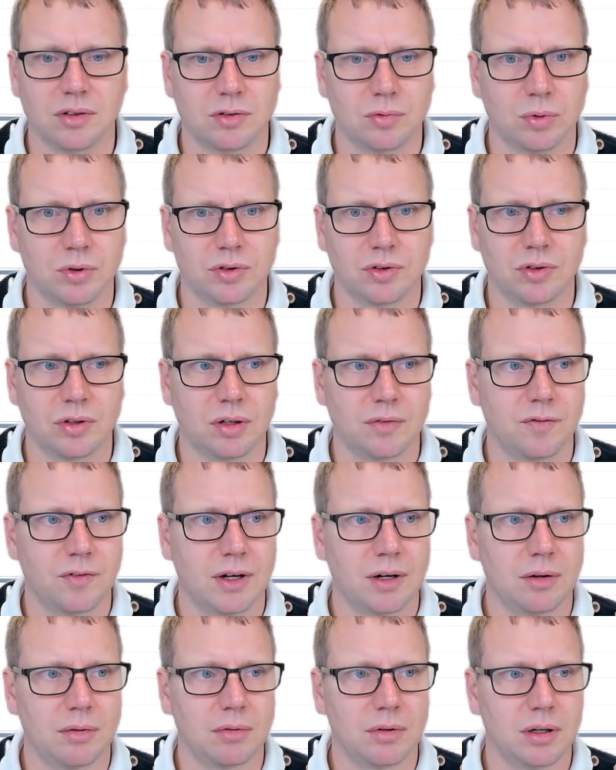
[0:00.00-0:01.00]
was not
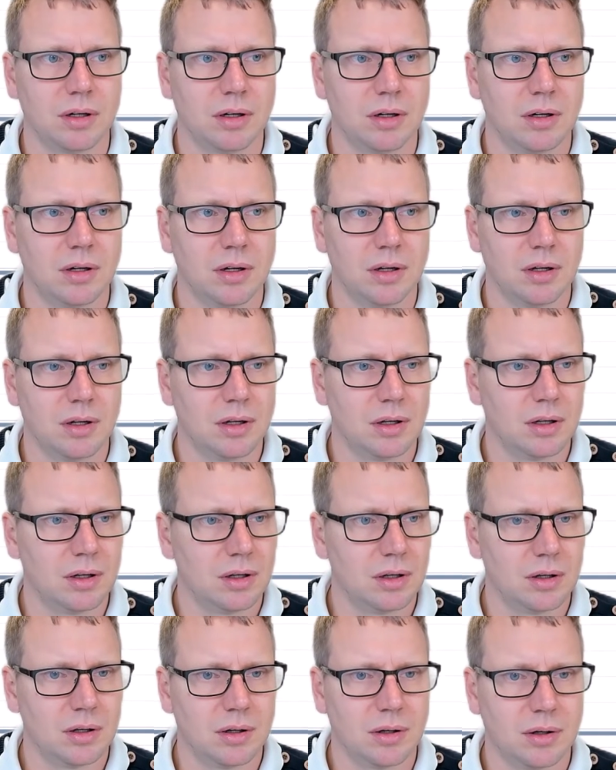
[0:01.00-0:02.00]
found,
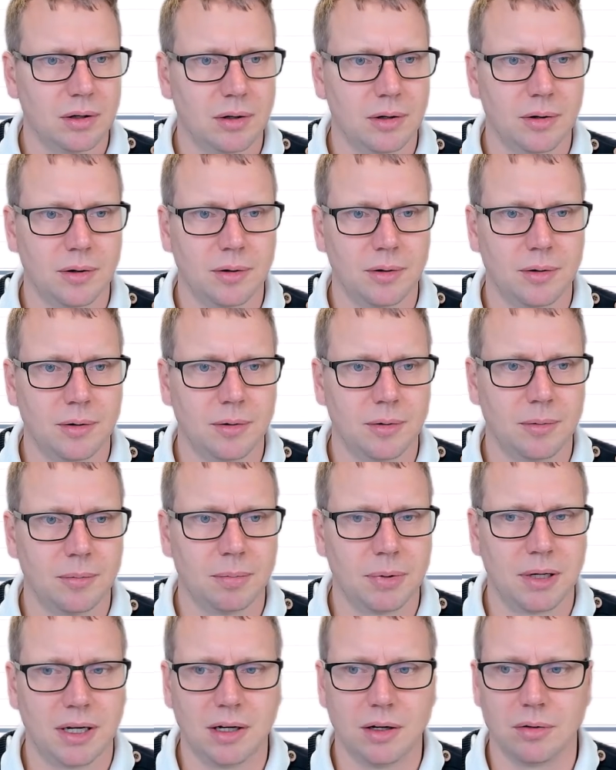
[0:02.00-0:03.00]

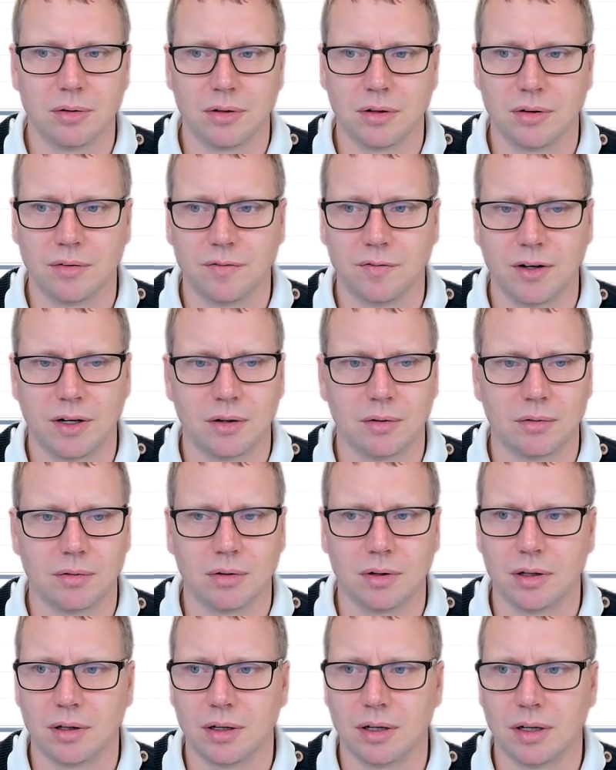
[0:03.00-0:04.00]
payload not
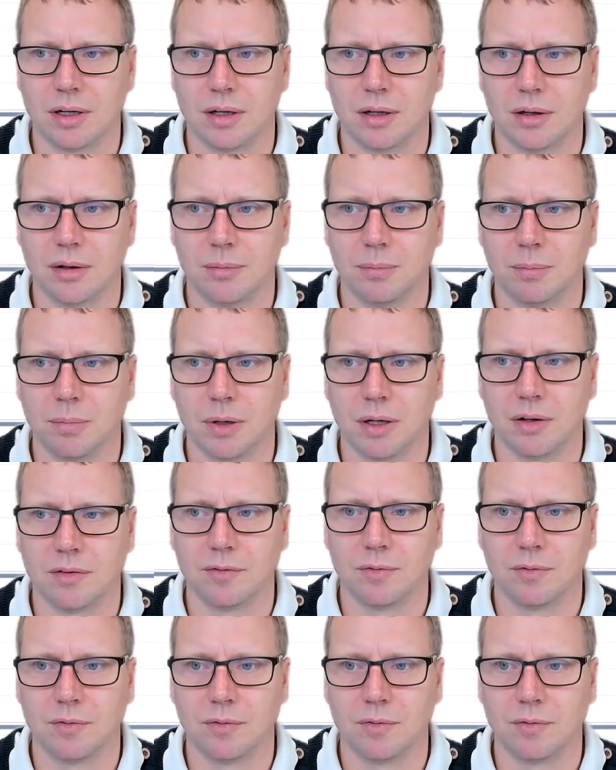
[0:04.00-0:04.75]
found. But if